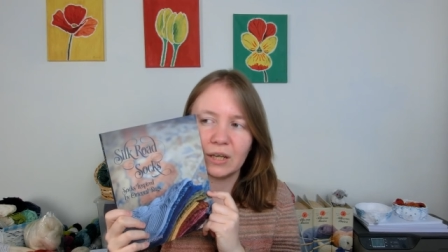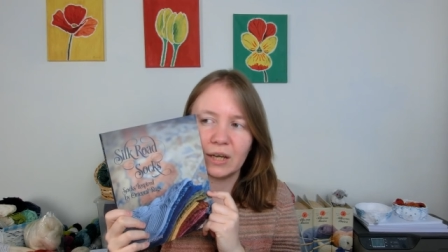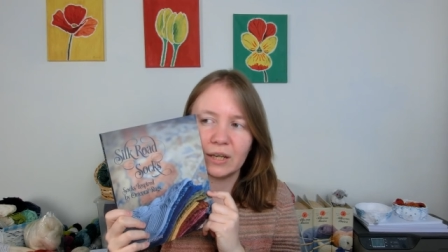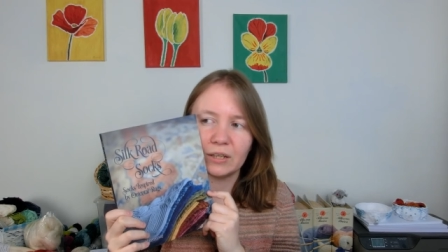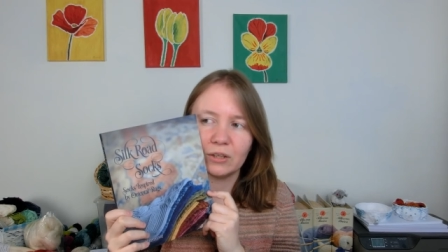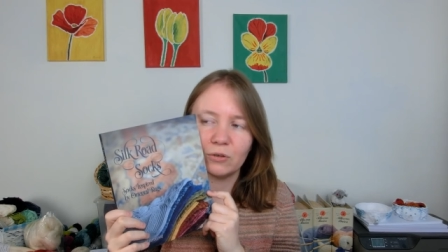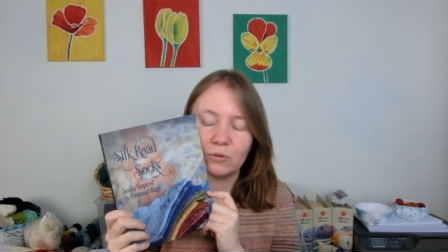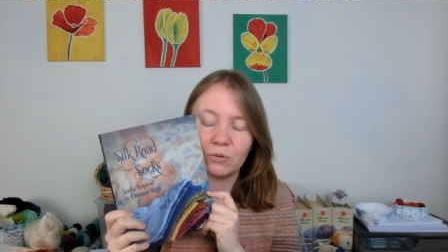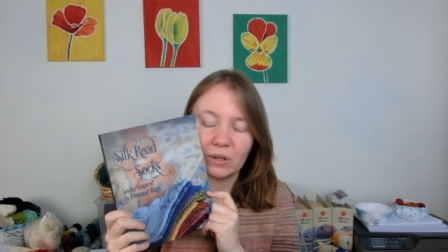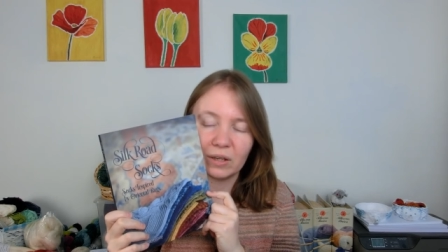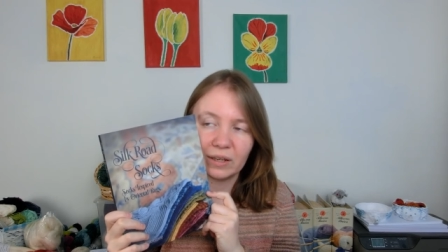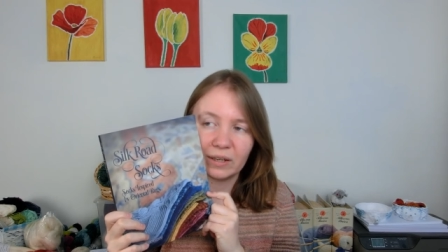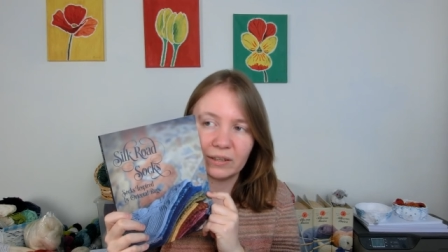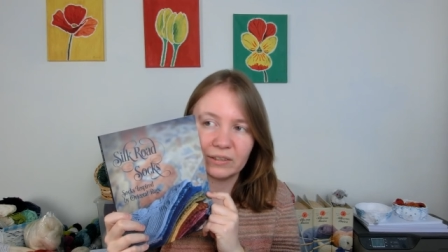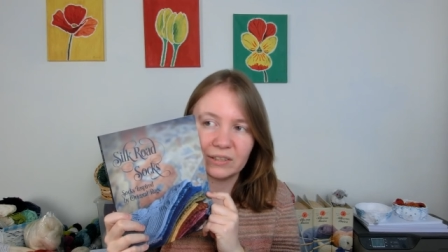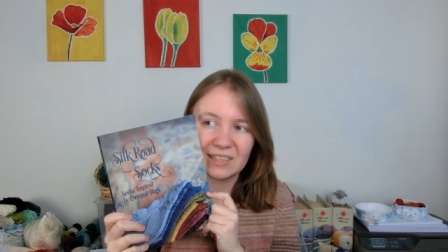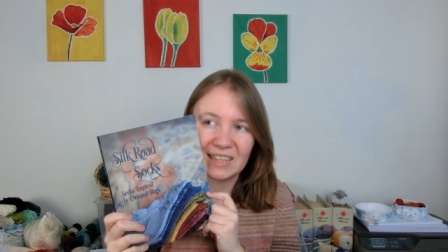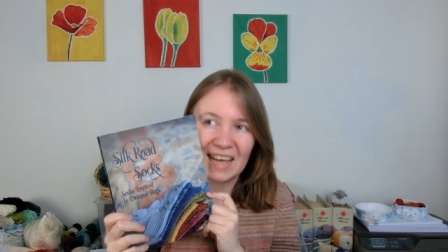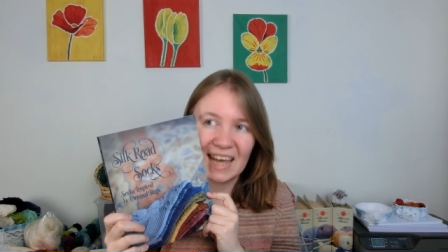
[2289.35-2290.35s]
I know that
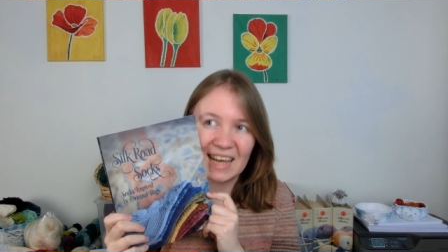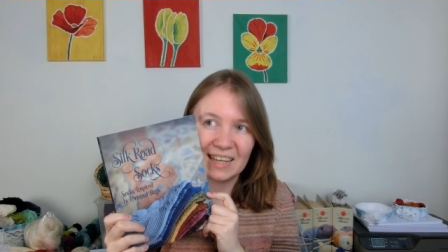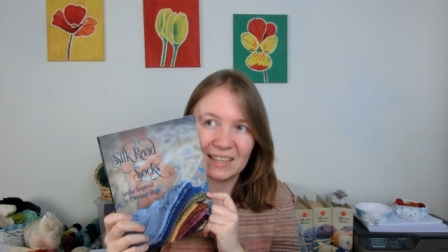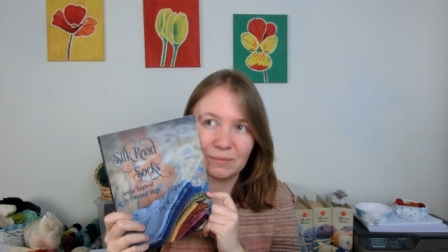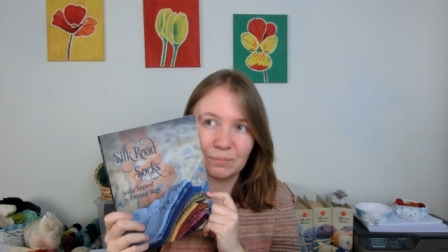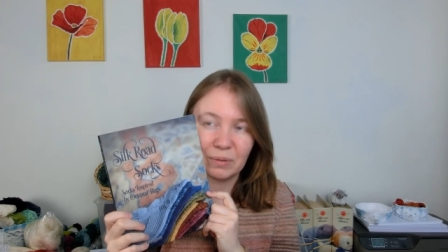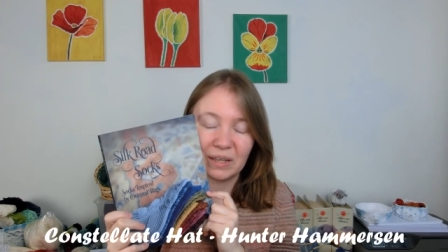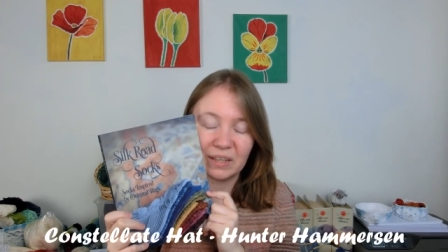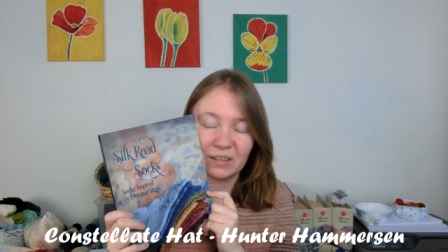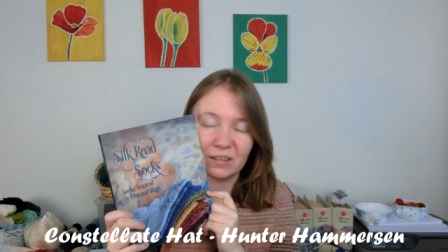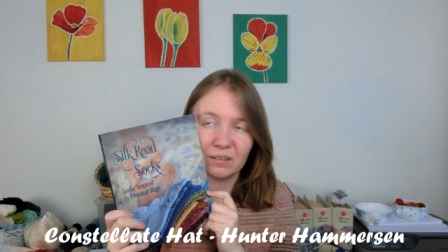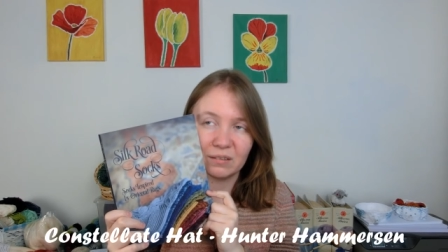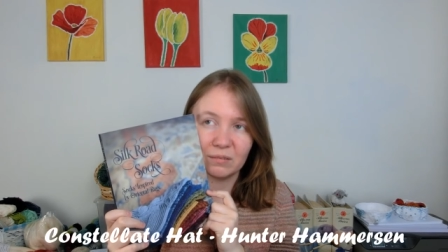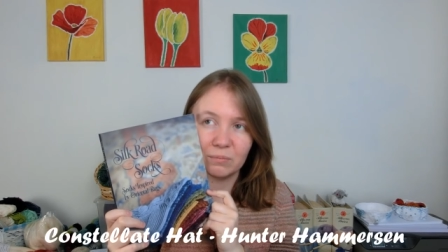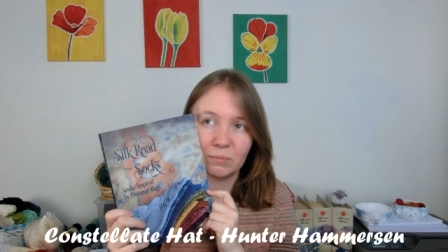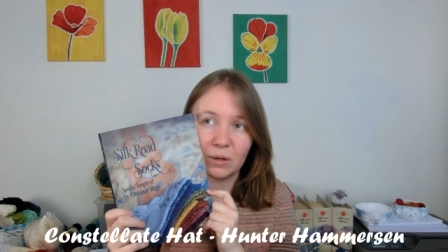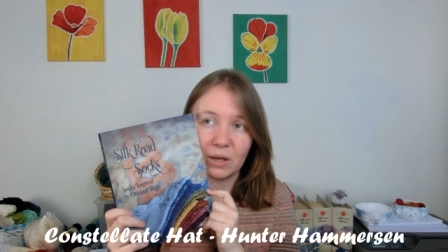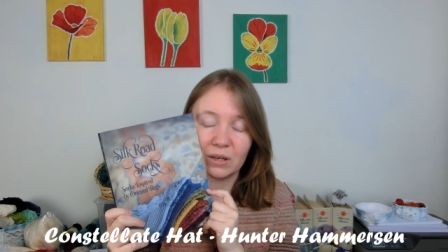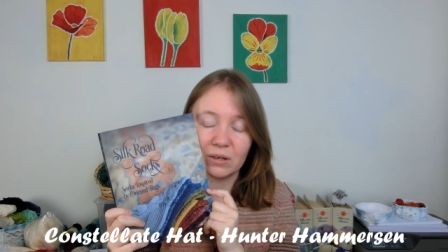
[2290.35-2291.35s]
there's a hat
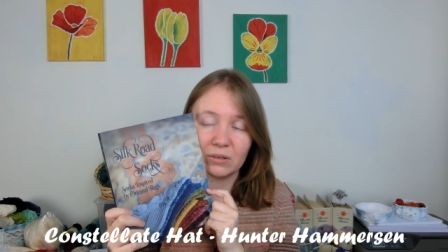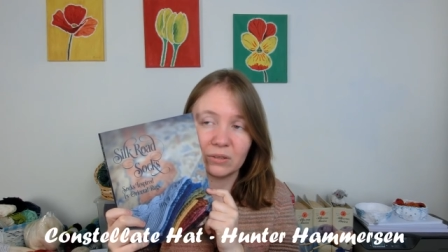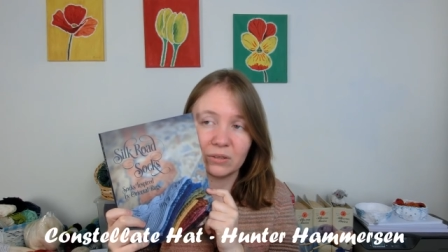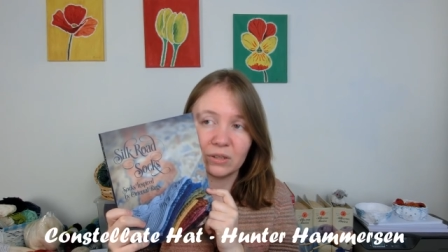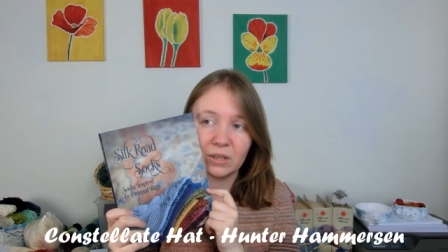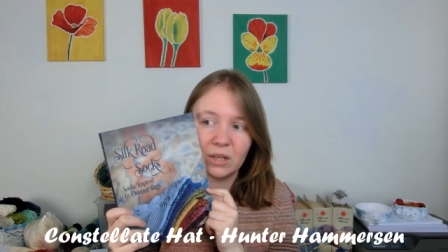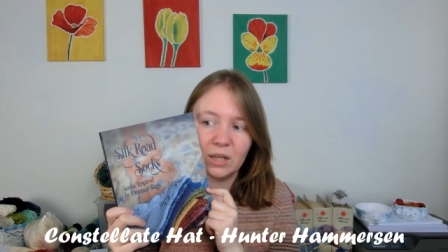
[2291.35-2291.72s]
pattern by her